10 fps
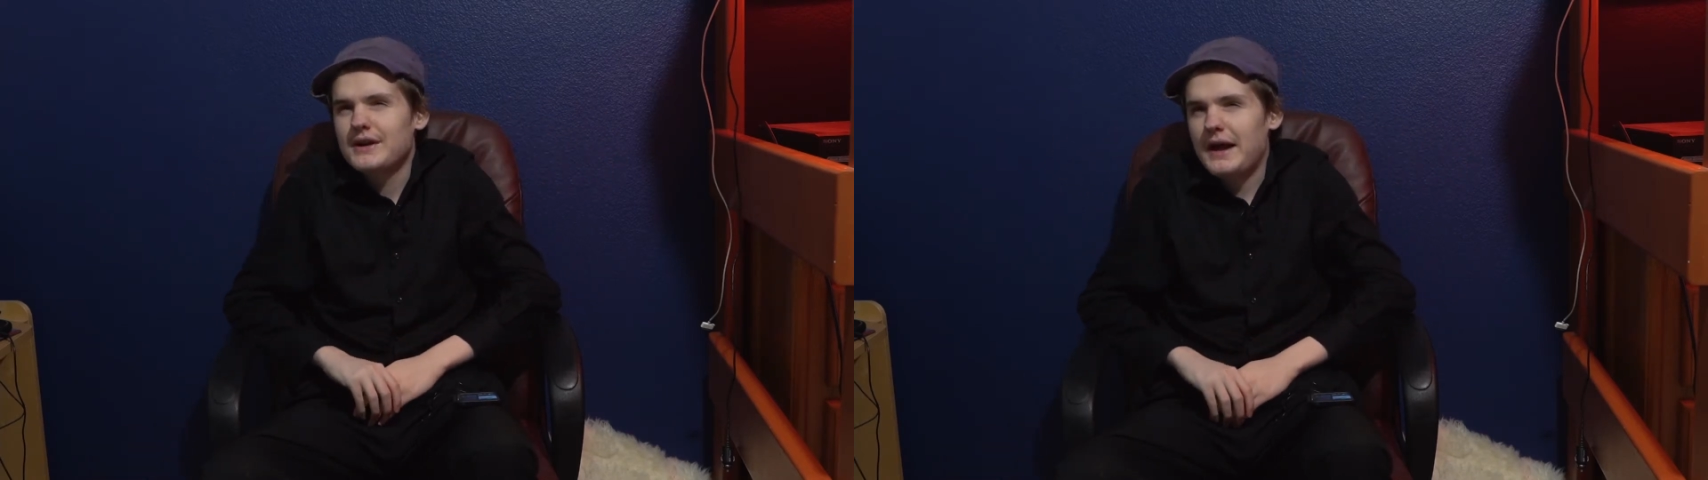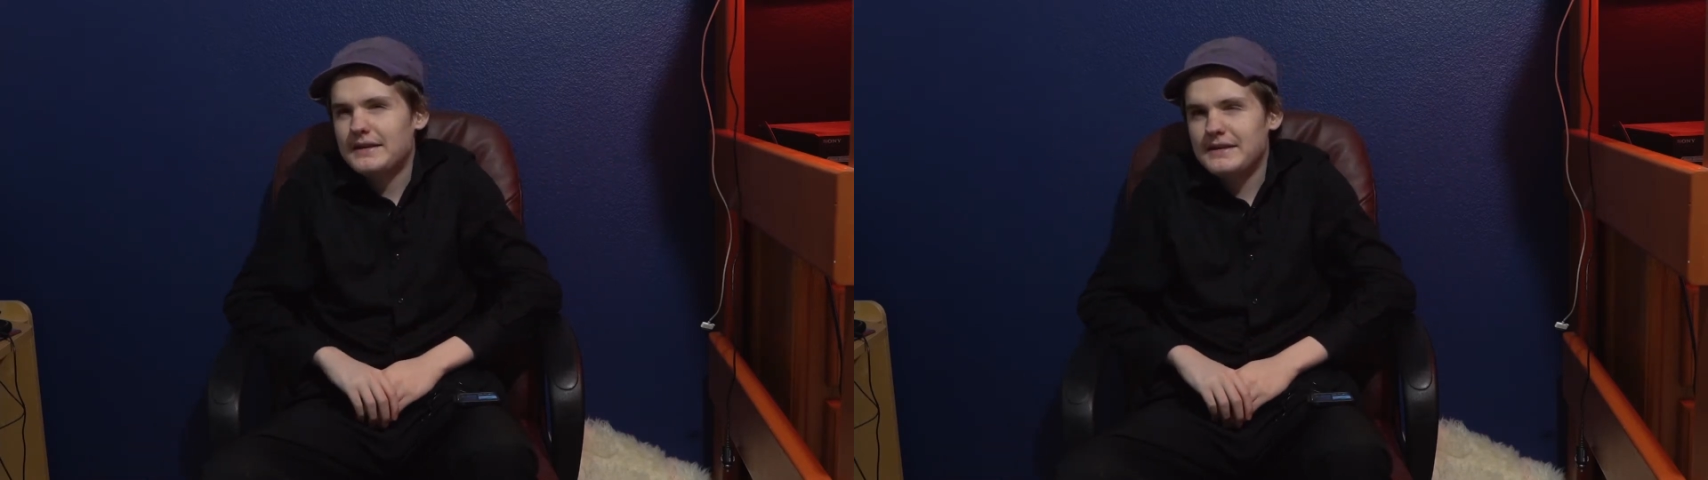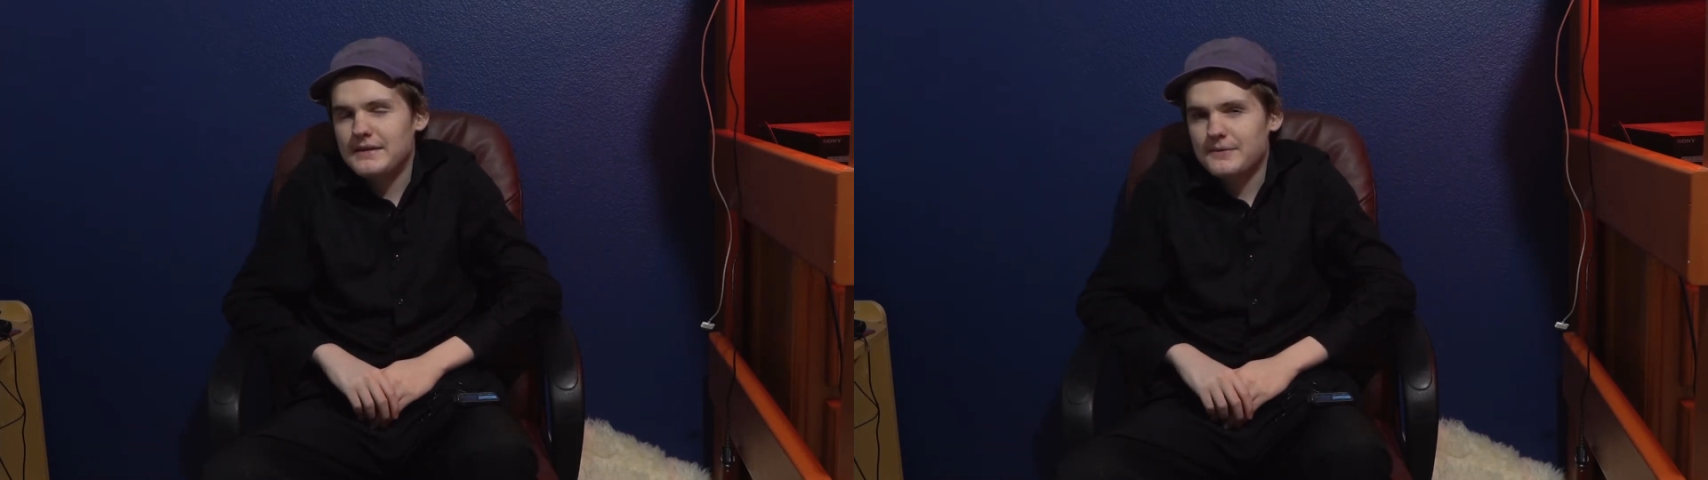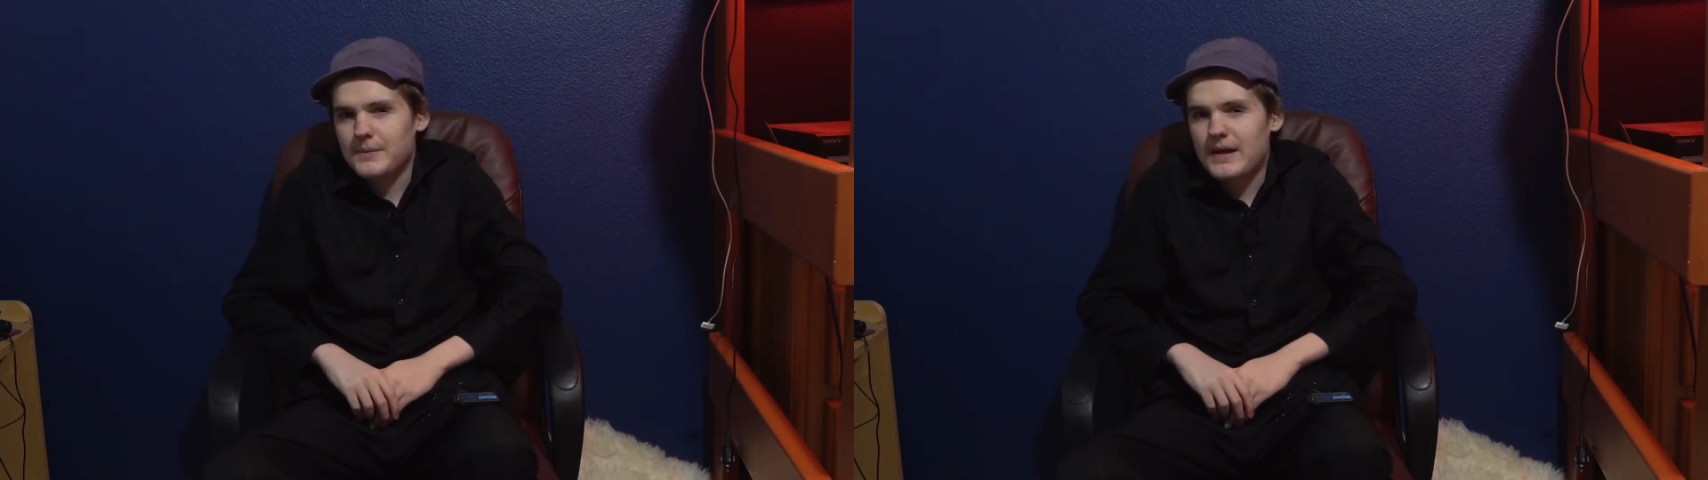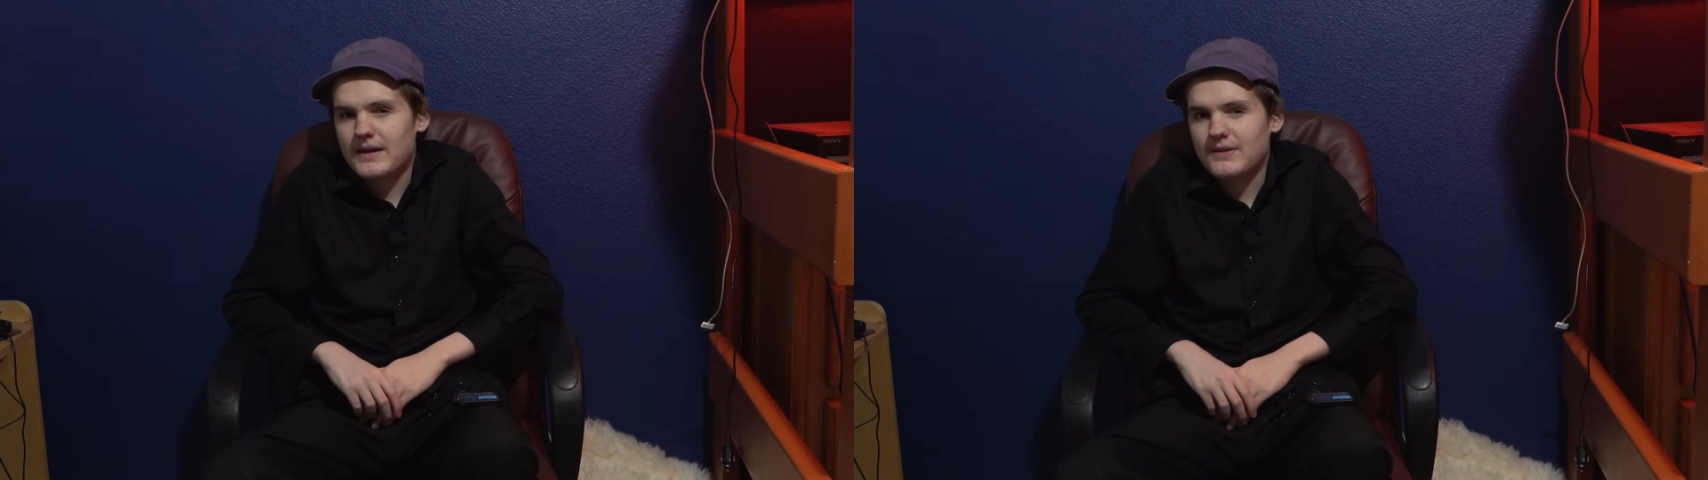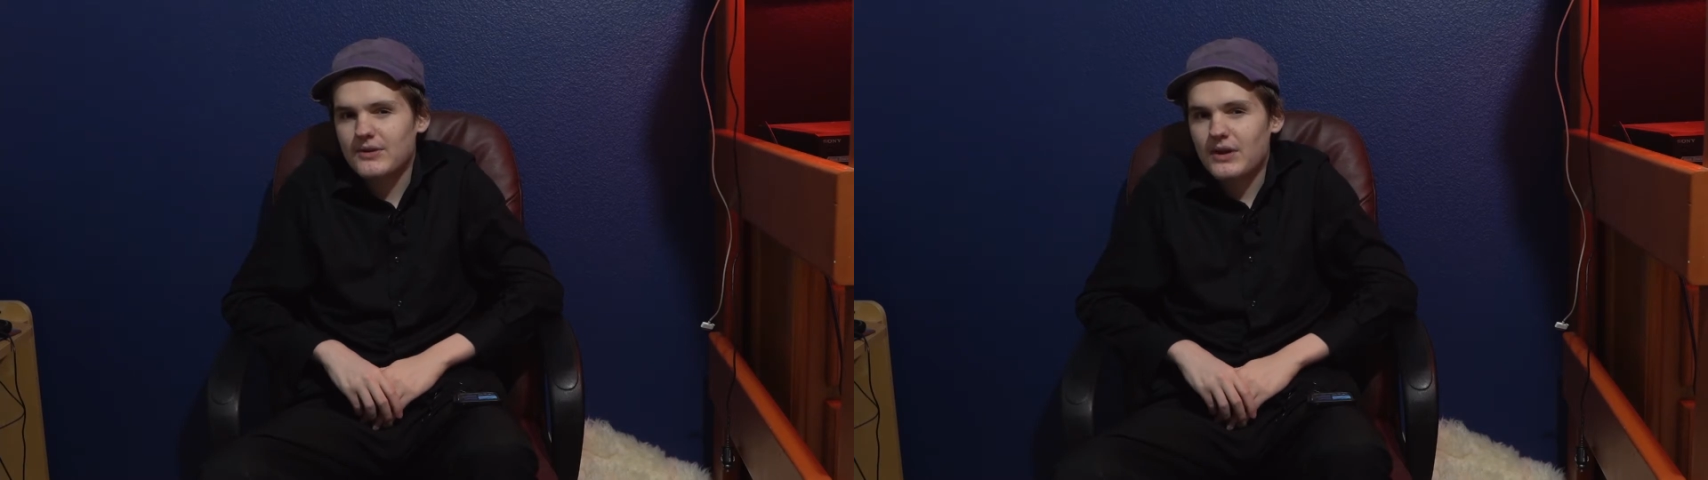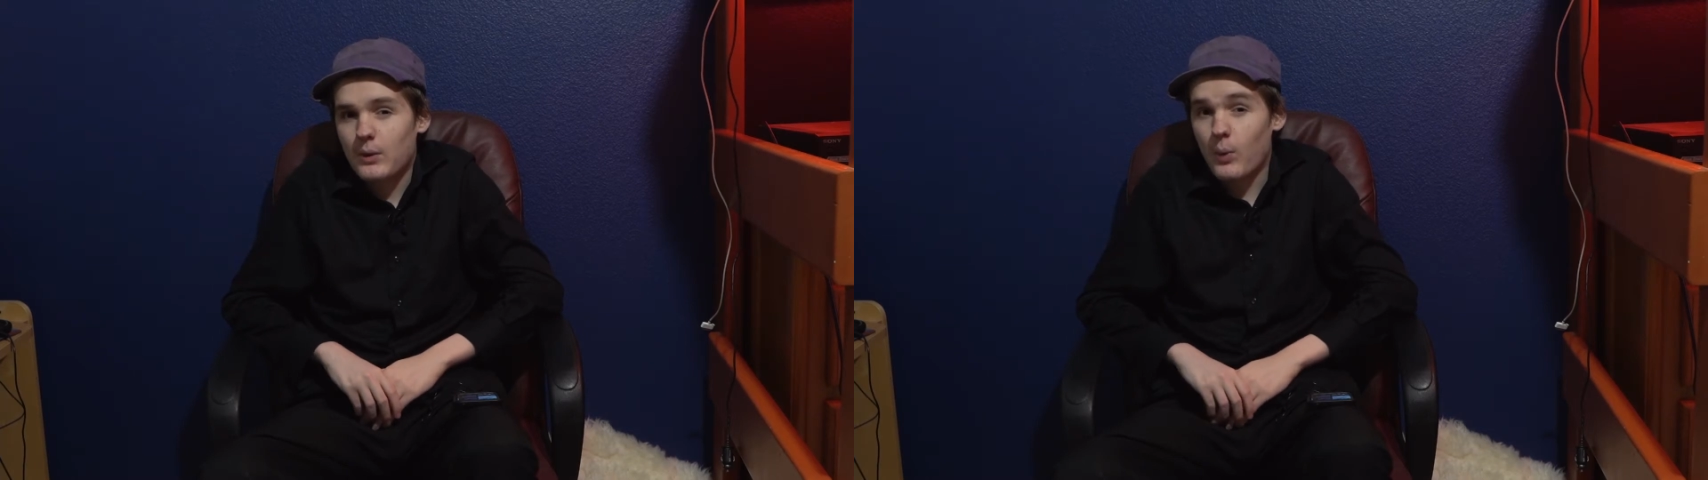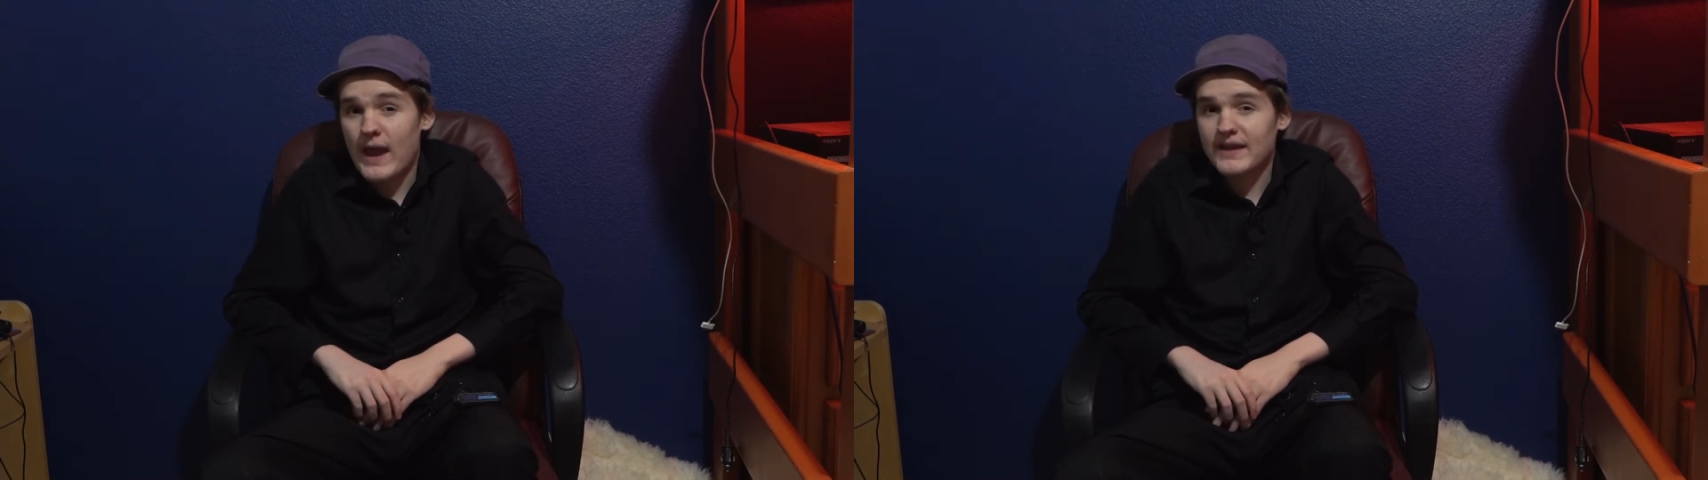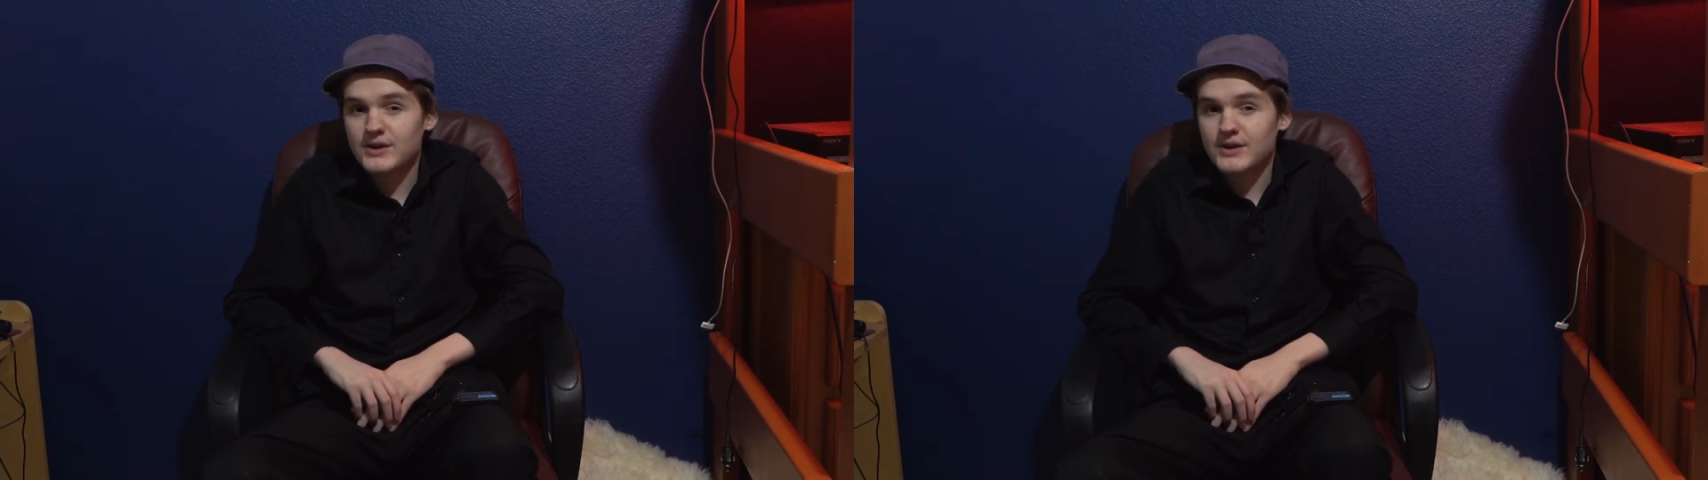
idea for making this like way